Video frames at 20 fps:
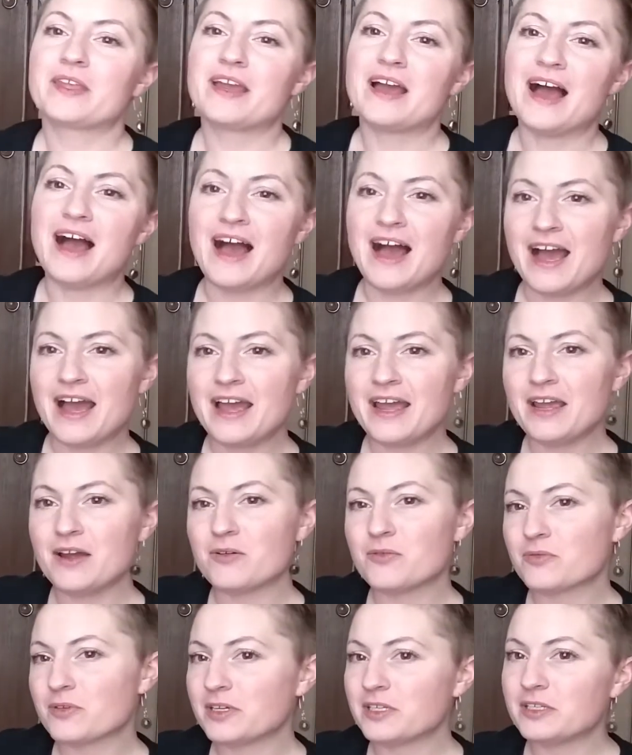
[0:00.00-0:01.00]
I
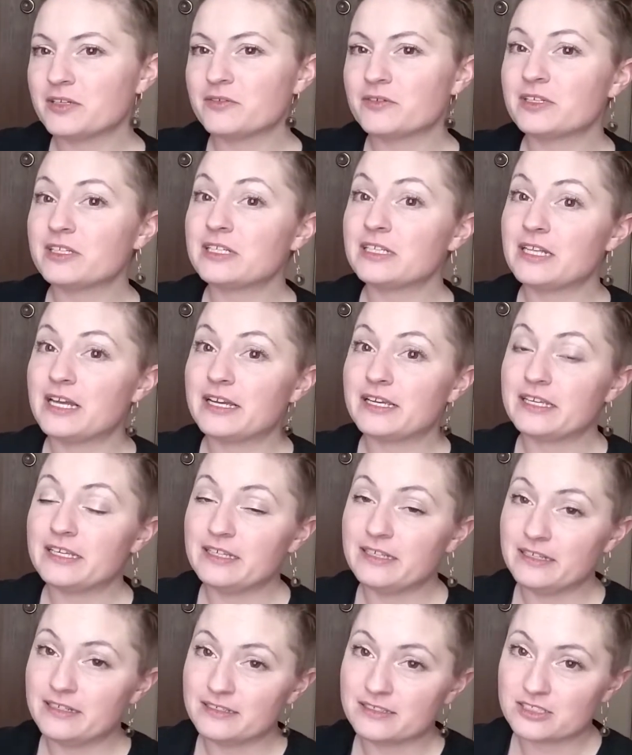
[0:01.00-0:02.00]
really like
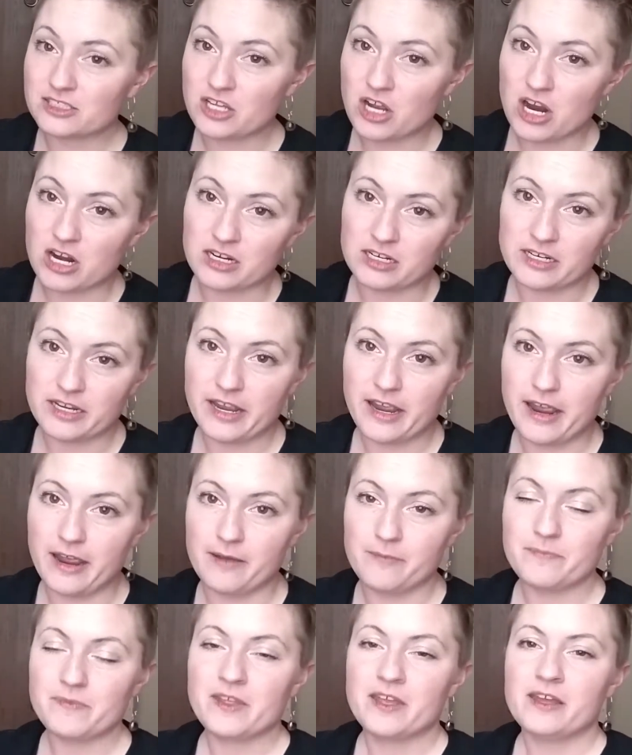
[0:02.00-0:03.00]
Eden's Garden,
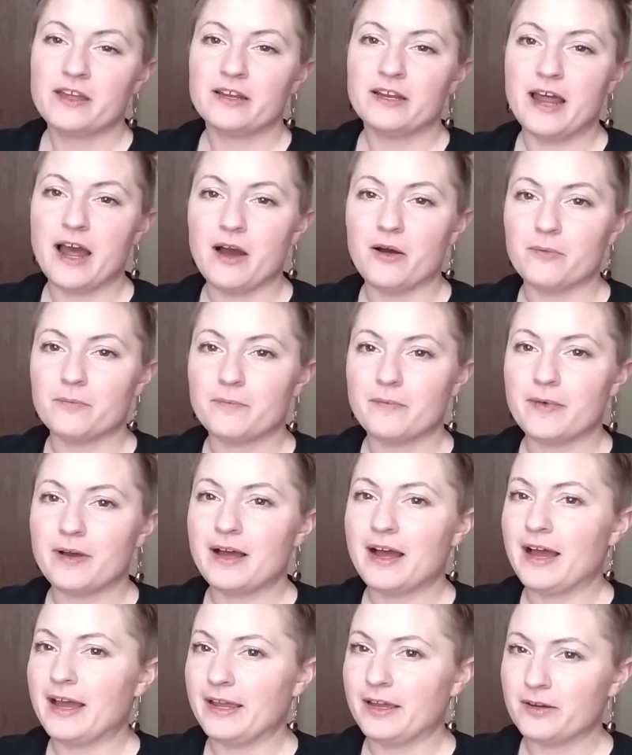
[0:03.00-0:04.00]
okay? Now,
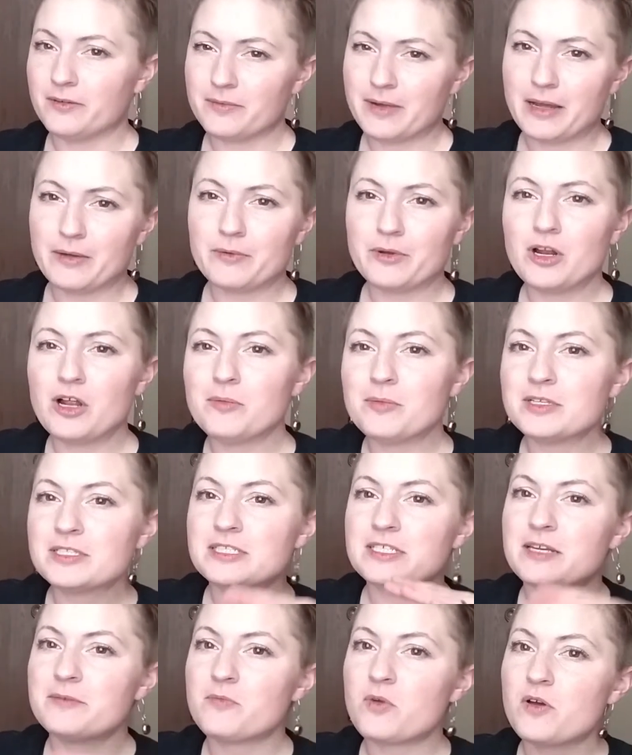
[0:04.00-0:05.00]
I would almost
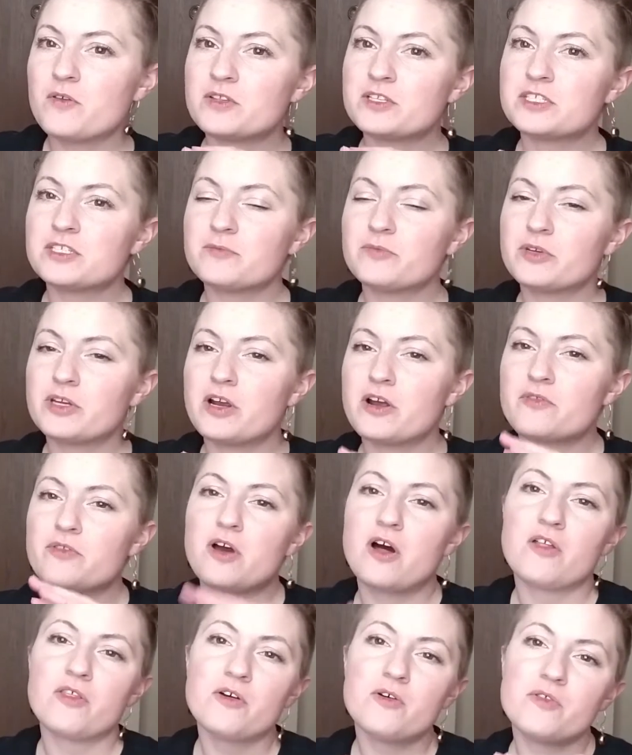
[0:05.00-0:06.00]
say more than Simply Earth,
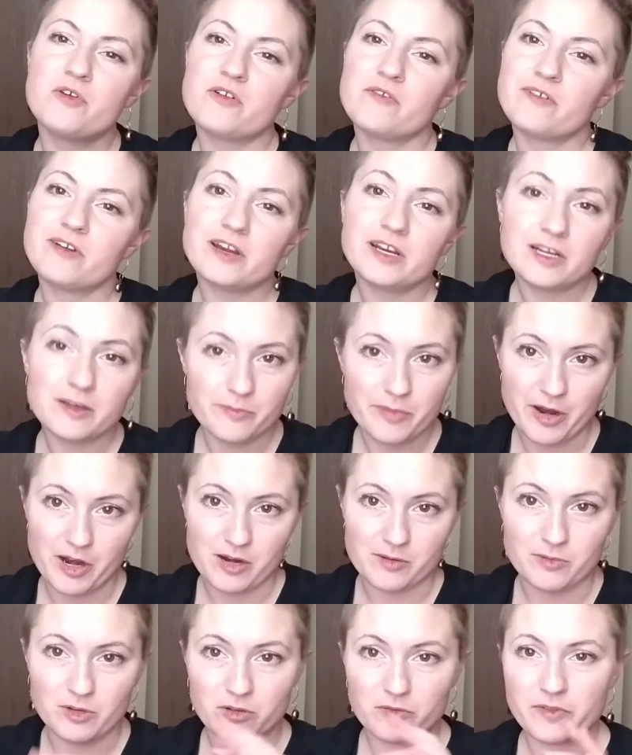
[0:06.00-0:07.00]
although they're very
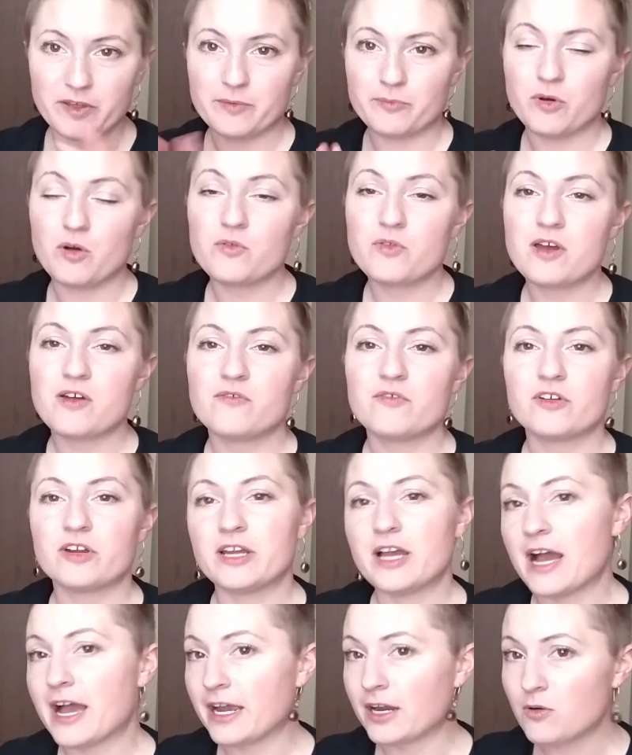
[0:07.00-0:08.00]
comparable. They both have very
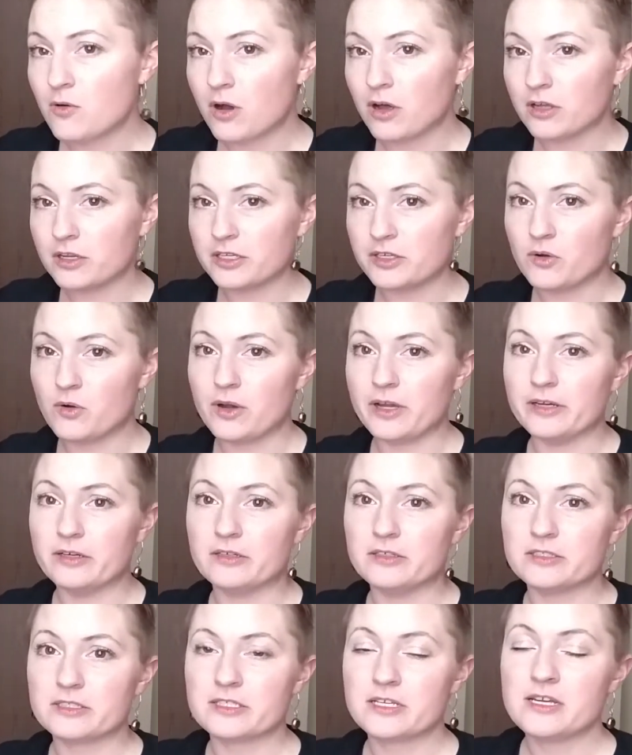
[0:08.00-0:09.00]
high quality
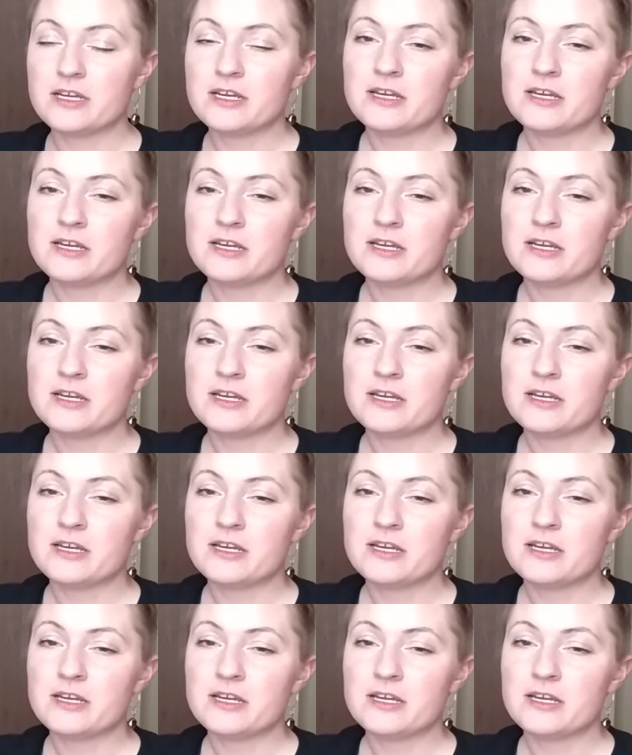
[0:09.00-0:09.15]
oils.